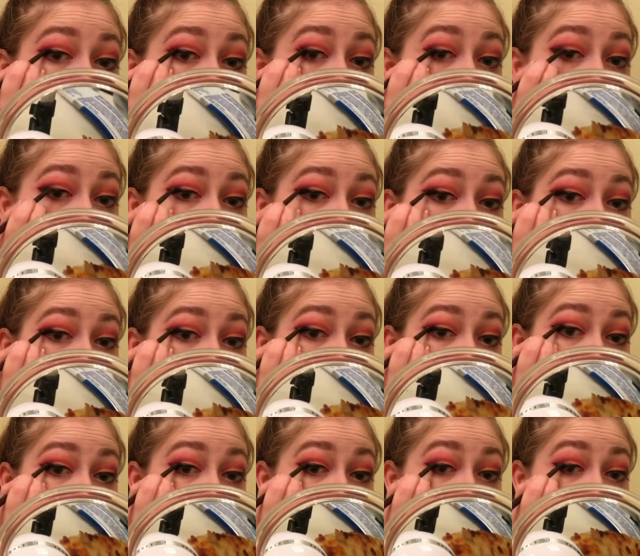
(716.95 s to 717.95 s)
literally
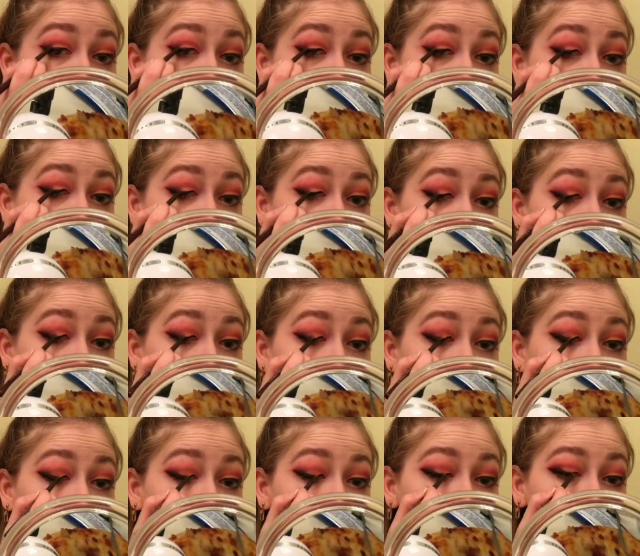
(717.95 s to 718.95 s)
on top of the
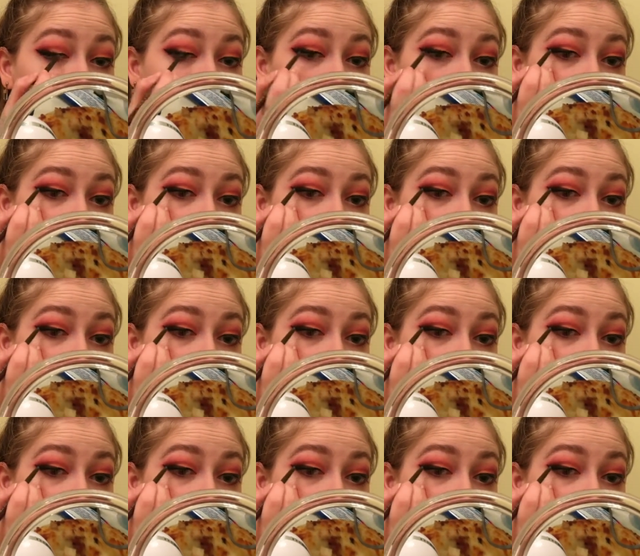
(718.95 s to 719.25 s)
eyeliner,